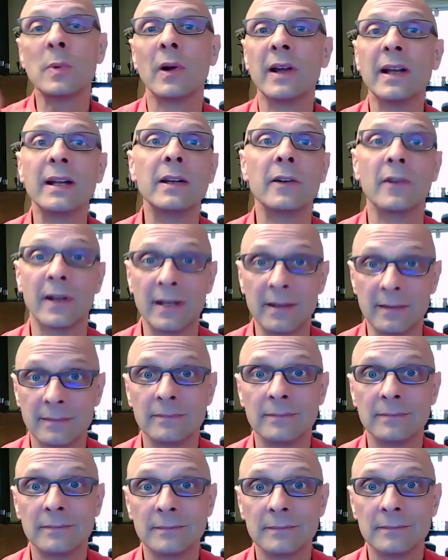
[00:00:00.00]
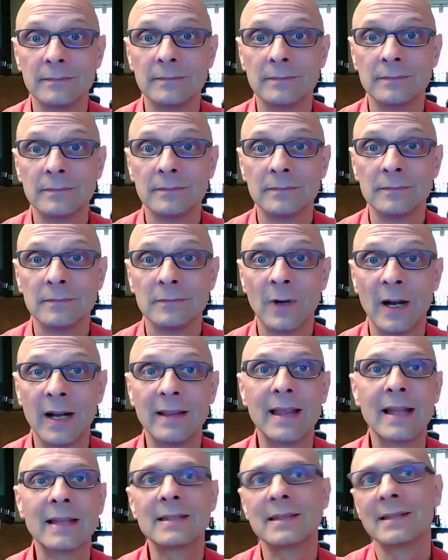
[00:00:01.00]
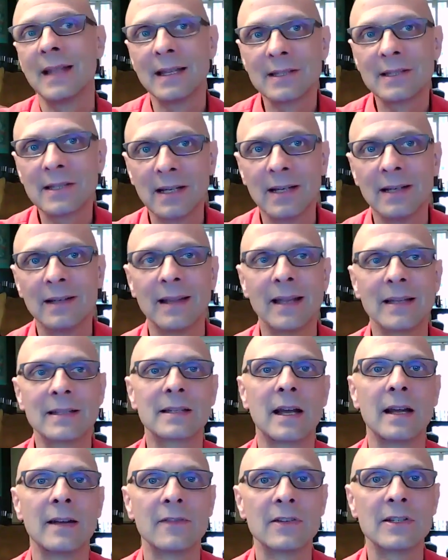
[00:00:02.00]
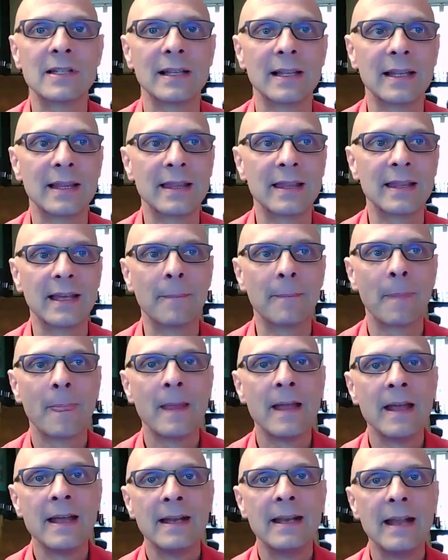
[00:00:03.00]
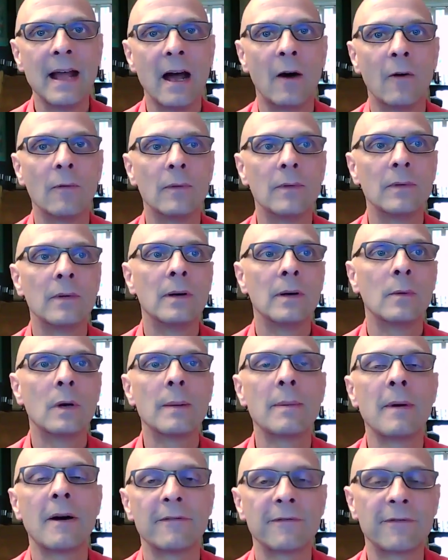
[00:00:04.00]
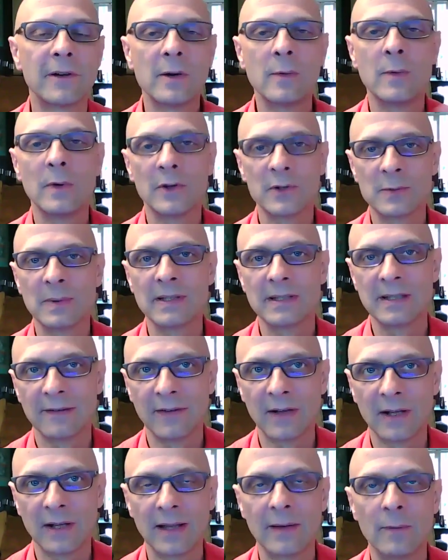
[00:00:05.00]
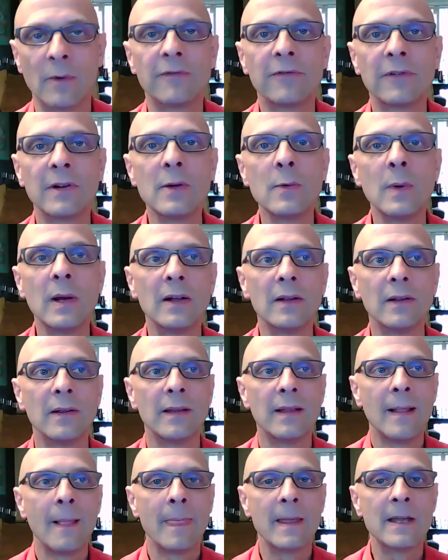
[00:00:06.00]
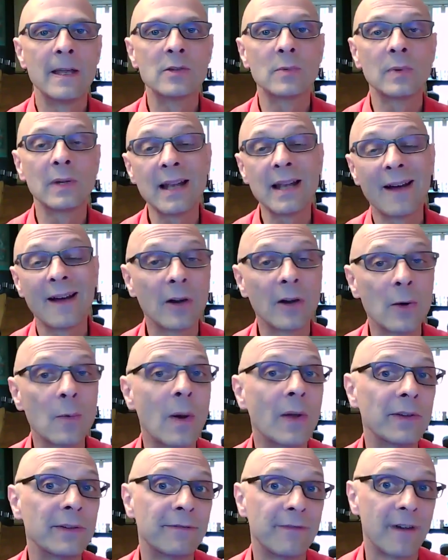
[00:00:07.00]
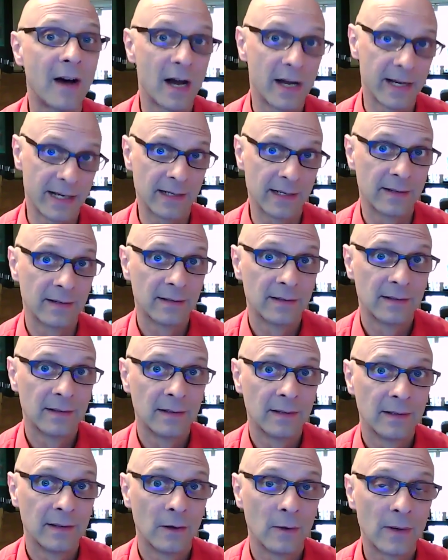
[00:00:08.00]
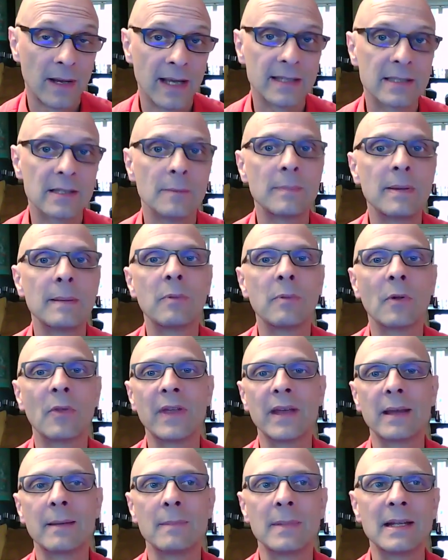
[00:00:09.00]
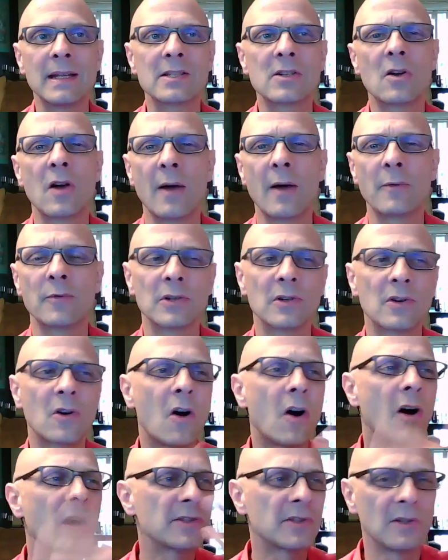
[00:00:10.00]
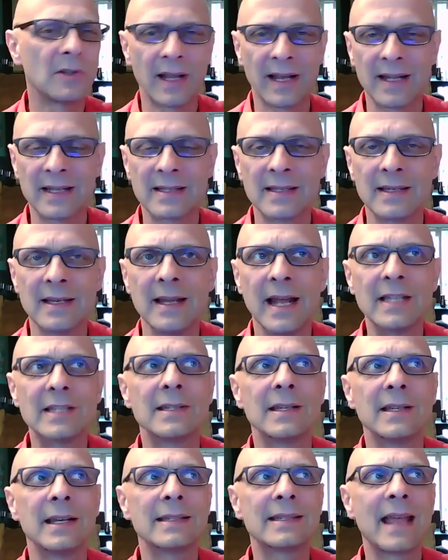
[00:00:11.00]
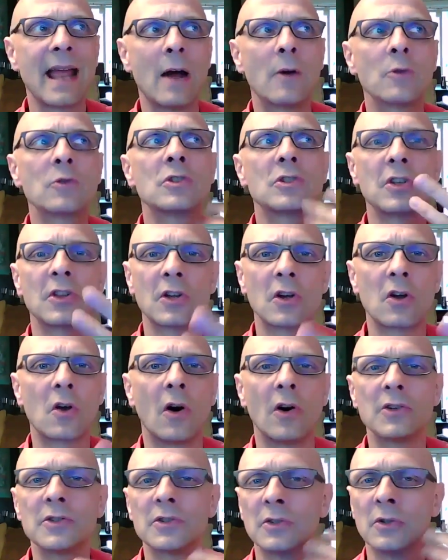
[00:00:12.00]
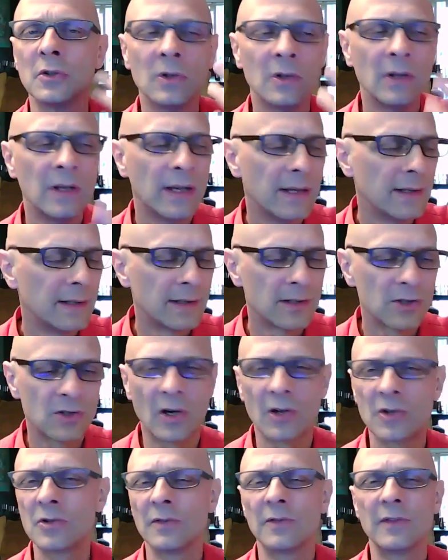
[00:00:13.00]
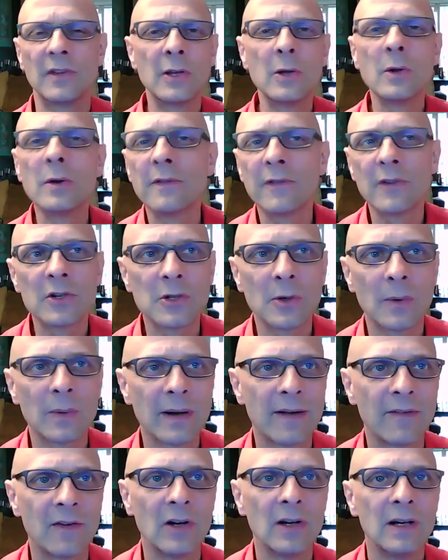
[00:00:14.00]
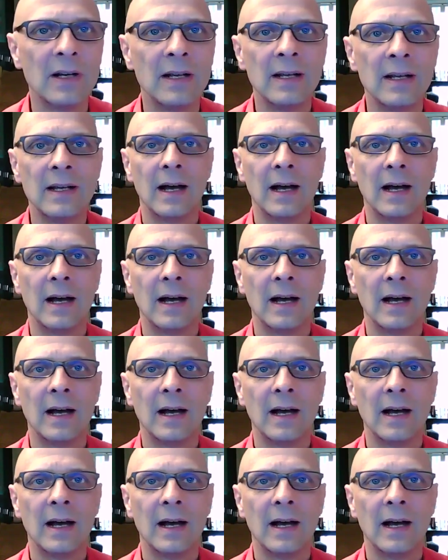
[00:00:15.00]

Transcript: we're ignorant, right? That's kind of a silly thing. Now, what about free will specifically? Well, free will is really not very well defined. Okay, some people think it means counter-causal, like it's counter to the causal structure of the universe or whatever.